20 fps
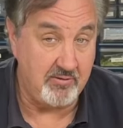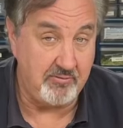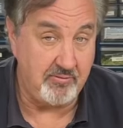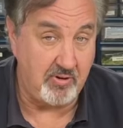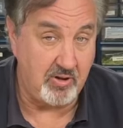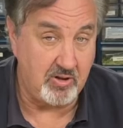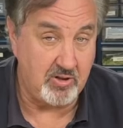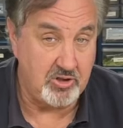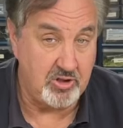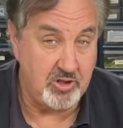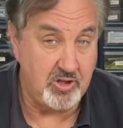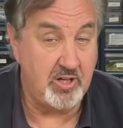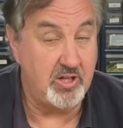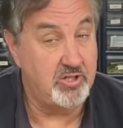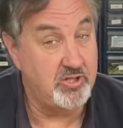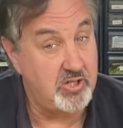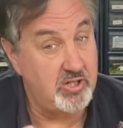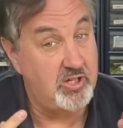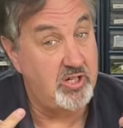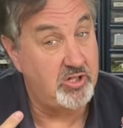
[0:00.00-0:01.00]
function
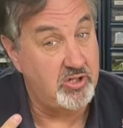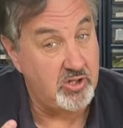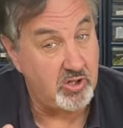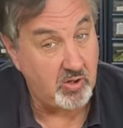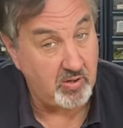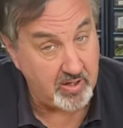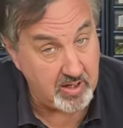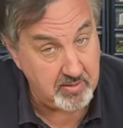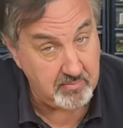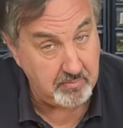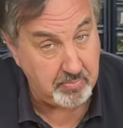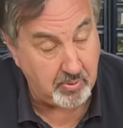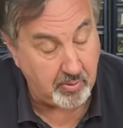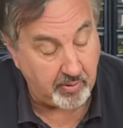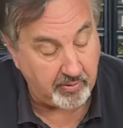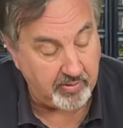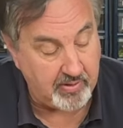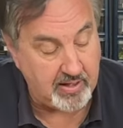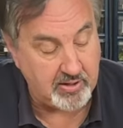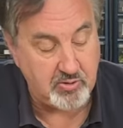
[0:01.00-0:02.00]
is a digital
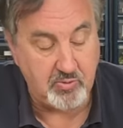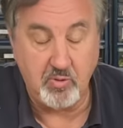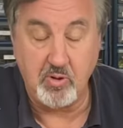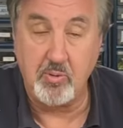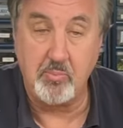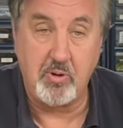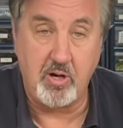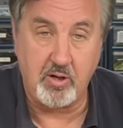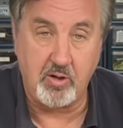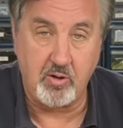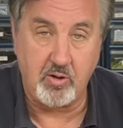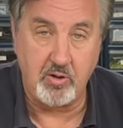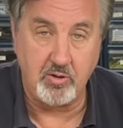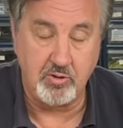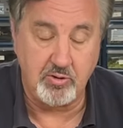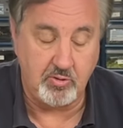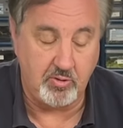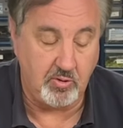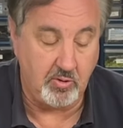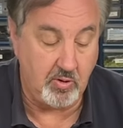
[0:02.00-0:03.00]
input. That's where the
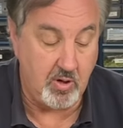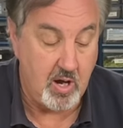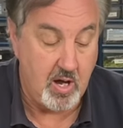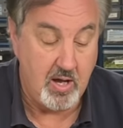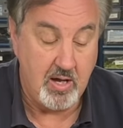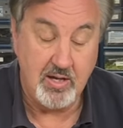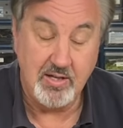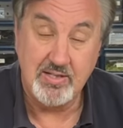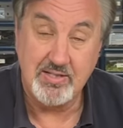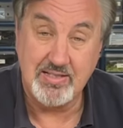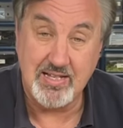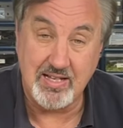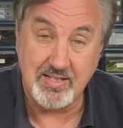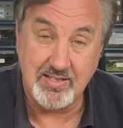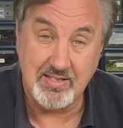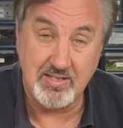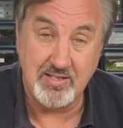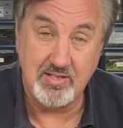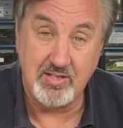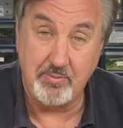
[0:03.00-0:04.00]
microcontroller
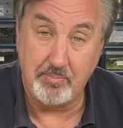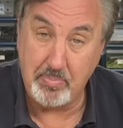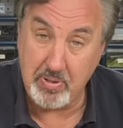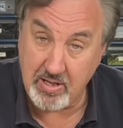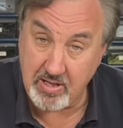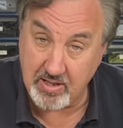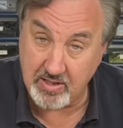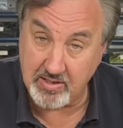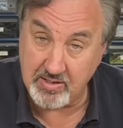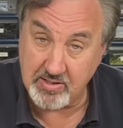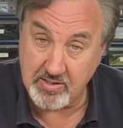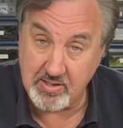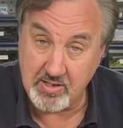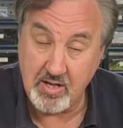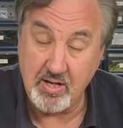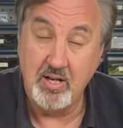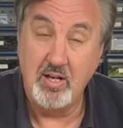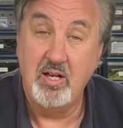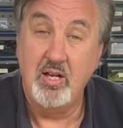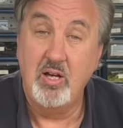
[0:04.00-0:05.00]
senses the pins,
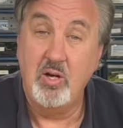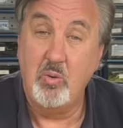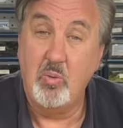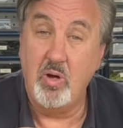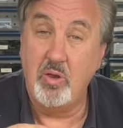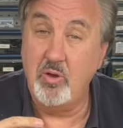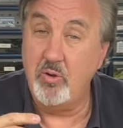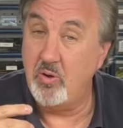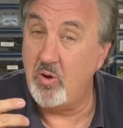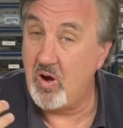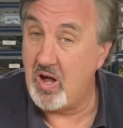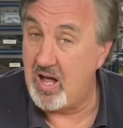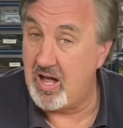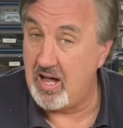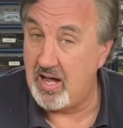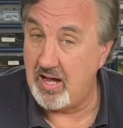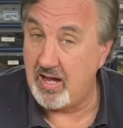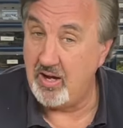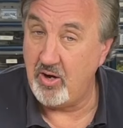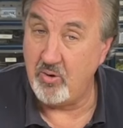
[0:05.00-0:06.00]
whether they're
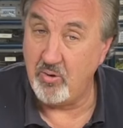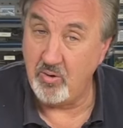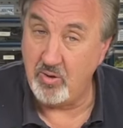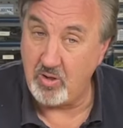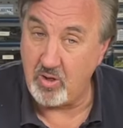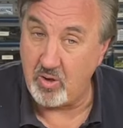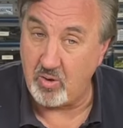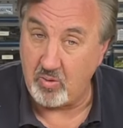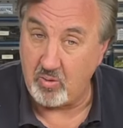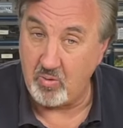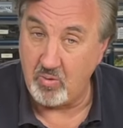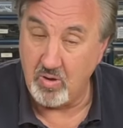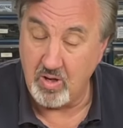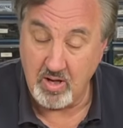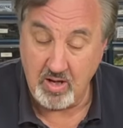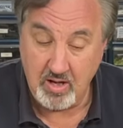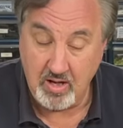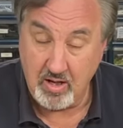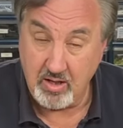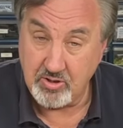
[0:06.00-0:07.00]
high or low.
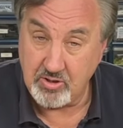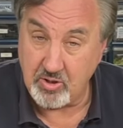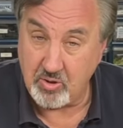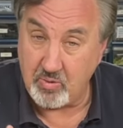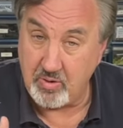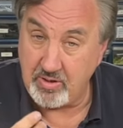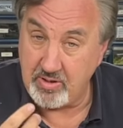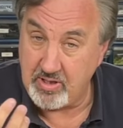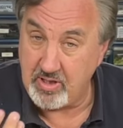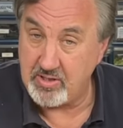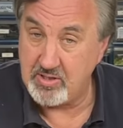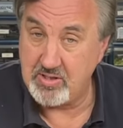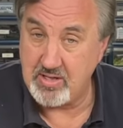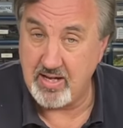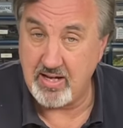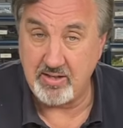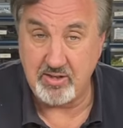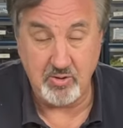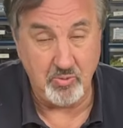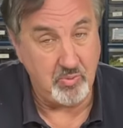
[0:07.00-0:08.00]
So it does
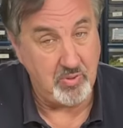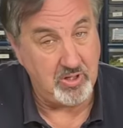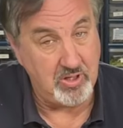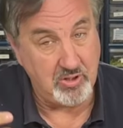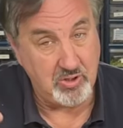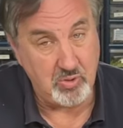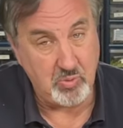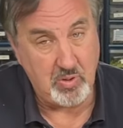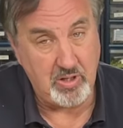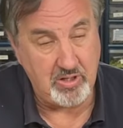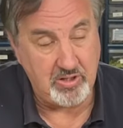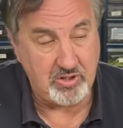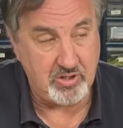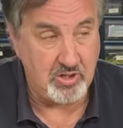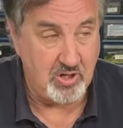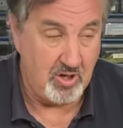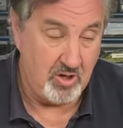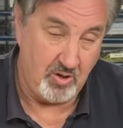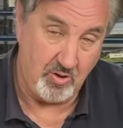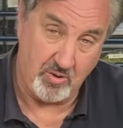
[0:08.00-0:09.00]
that to read a
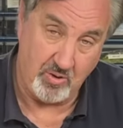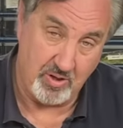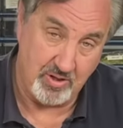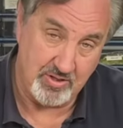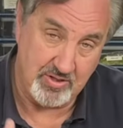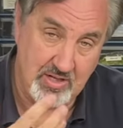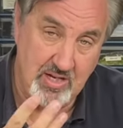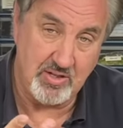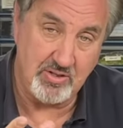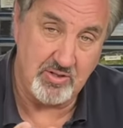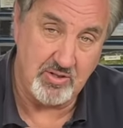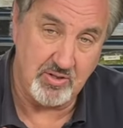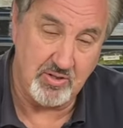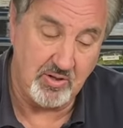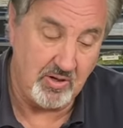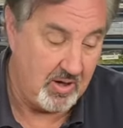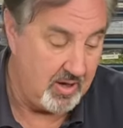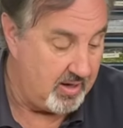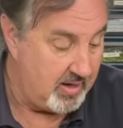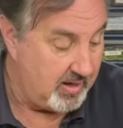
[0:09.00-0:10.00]
switch or a
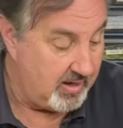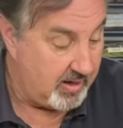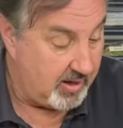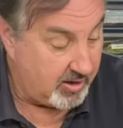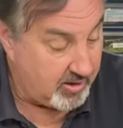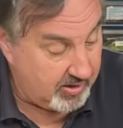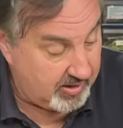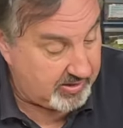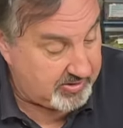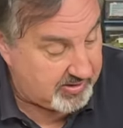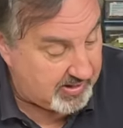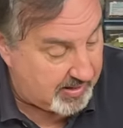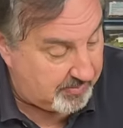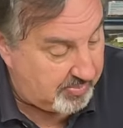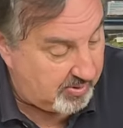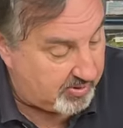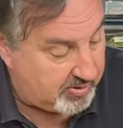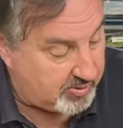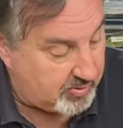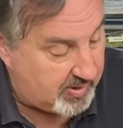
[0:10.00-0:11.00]
sensor. A good
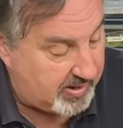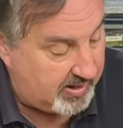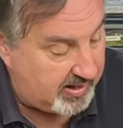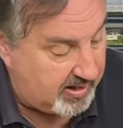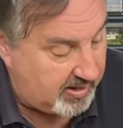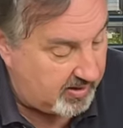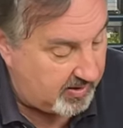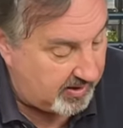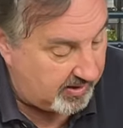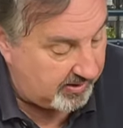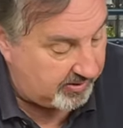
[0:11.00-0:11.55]
example is right here on a